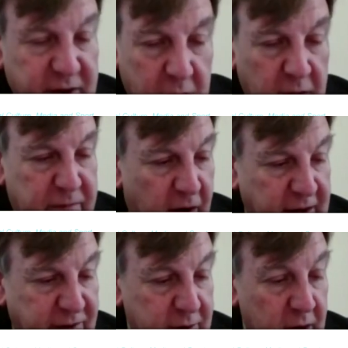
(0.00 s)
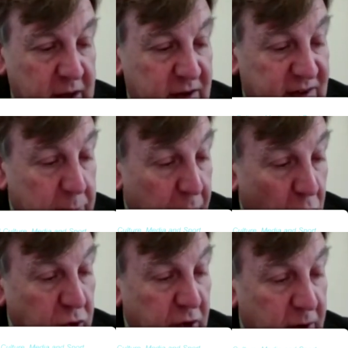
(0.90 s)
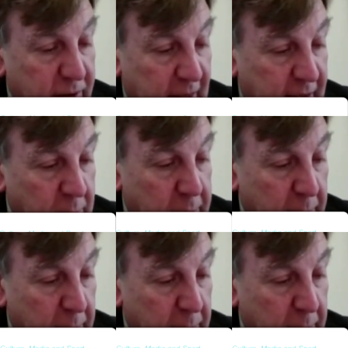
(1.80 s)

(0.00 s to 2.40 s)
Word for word: practical advice to support their